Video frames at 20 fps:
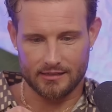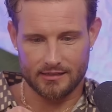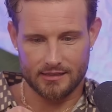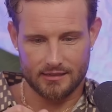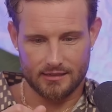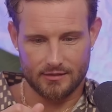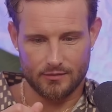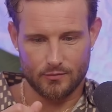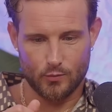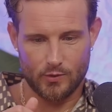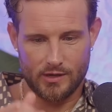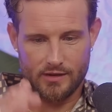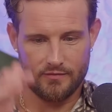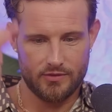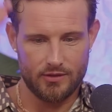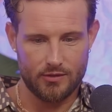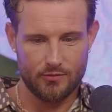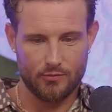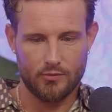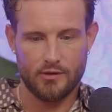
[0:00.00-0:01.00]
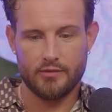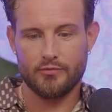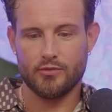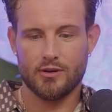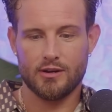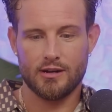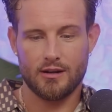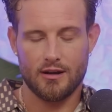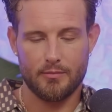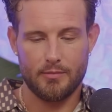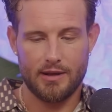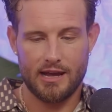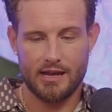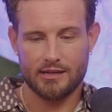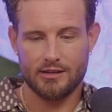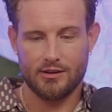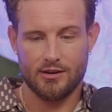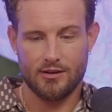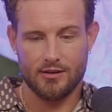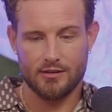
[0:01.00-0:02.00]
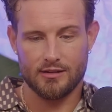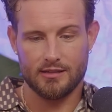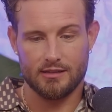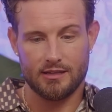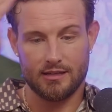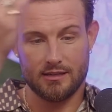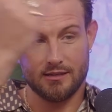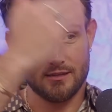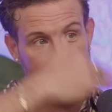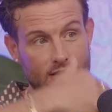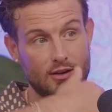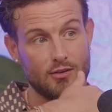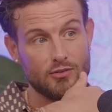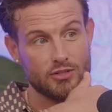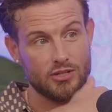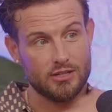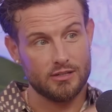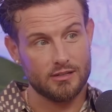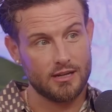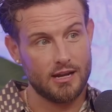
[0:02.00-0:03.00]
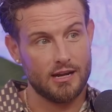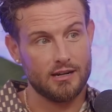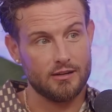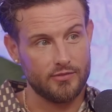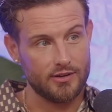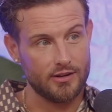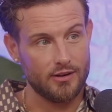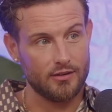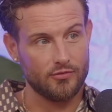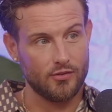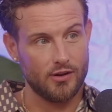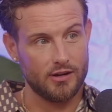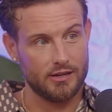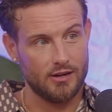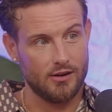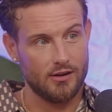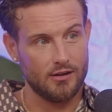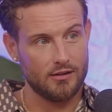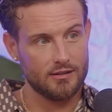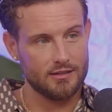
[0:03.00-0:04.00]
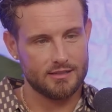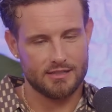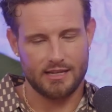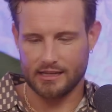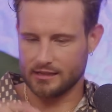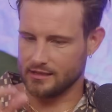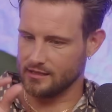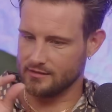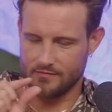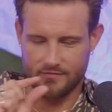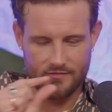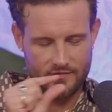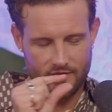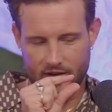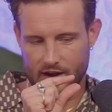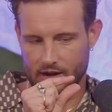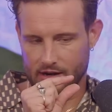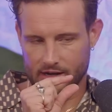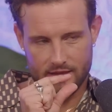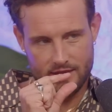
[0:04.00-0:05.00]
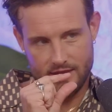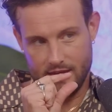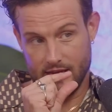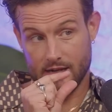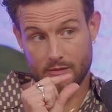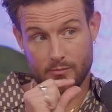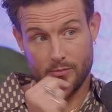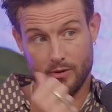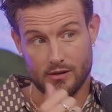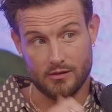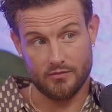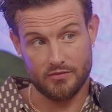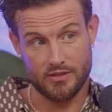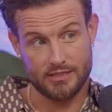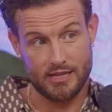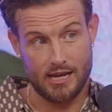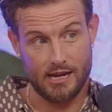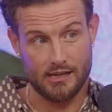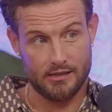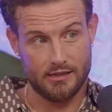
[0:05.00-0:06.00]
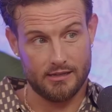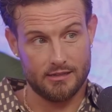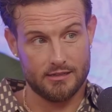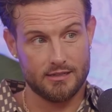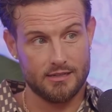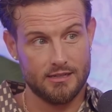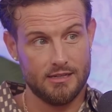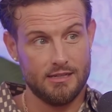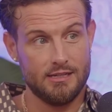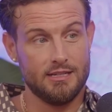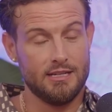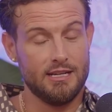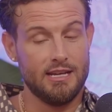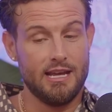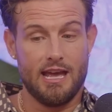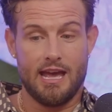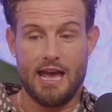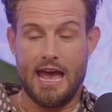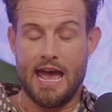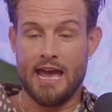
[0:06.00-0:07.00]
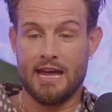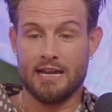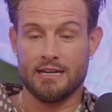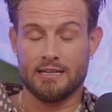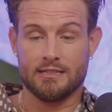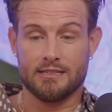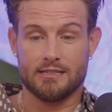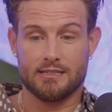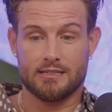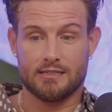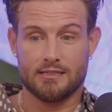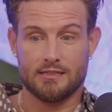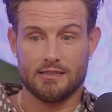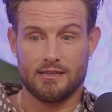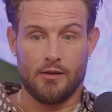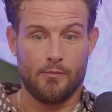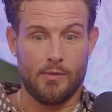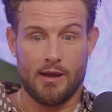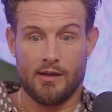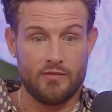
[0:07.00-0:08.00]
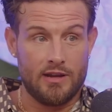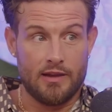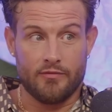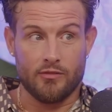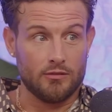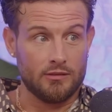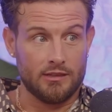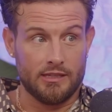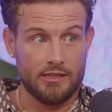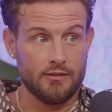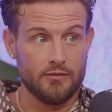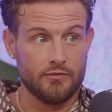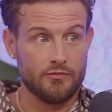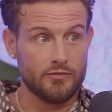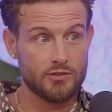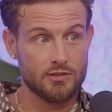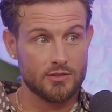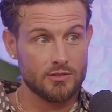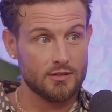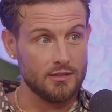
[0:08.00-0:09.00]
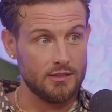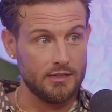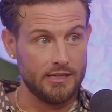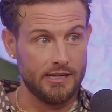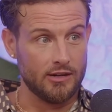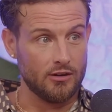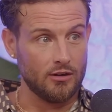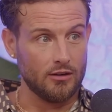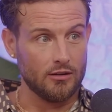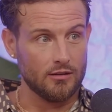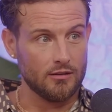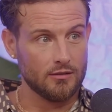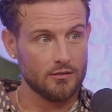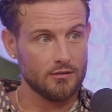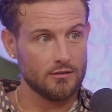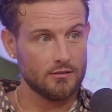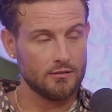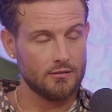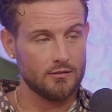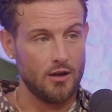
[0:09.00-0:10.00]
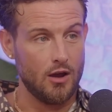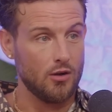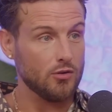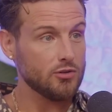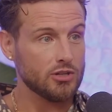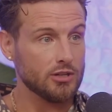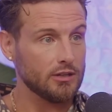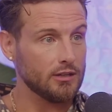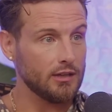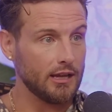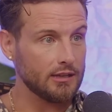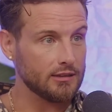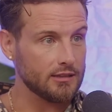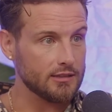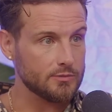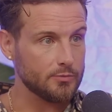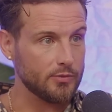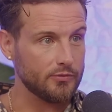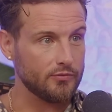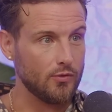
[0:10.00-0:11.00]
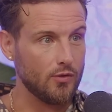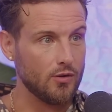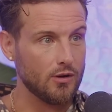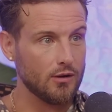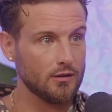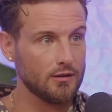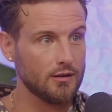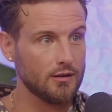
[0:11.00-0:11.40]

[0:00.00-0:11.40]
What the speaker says: and we have the river in our backyard and then the ocean kind of in our front yard. It's like the very thin part of this island. And I mean, I've never lived near ocean like this before.